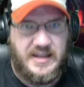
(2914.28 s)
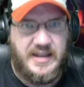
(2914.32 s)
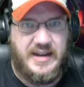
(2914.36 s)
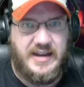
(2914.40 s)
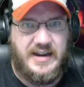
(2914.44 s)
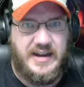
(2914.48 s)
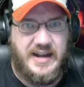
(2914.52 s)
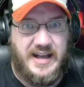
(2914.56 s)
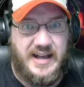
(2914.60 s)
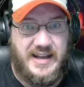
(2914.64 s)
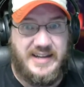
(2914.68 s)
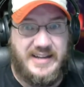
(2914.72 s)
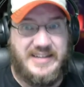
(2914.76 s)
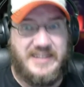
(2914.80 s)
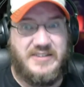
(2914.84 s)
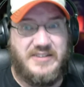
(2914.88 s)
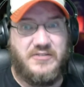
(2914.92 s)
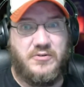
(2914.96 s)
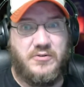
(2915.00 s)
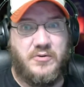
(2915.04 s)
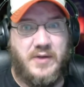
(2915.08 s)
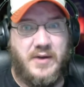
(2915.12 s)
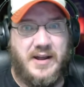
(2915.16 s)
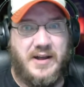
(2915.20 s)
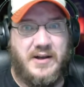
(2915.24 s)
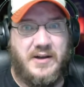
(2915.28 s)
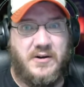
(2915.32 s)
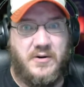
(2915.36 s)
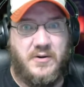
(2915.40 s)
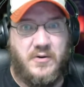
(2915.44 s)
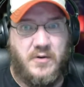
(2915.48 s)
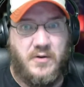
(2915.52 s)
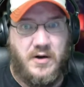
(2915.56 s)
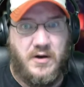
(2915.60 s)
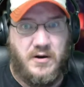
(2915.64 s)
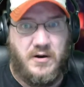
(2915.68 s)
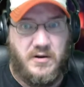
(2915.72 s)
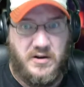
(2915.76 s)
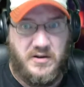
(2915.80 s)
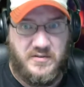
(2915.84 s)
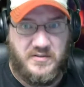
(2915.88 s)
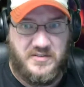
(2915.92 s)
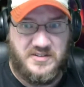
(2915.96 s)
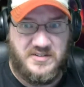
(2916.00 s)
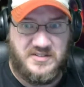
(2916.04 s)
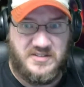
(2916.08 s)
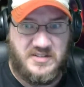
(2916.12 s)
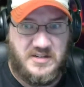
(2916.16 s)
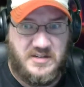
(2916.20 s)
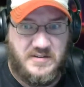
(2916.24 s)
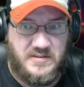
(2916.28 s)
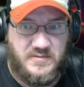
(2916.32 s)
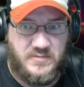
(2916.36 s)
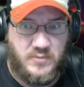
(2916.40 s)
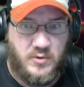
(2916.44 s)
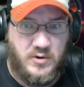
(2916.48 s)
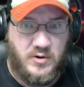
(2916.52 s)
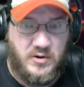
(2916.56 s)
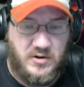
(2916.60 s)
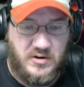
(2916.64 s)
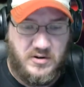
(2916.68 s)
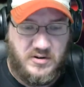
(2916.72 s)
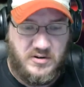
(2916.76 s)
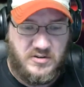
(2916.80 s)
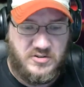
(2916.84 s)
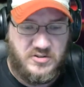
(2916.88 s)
And I knew how all of this stuff worked.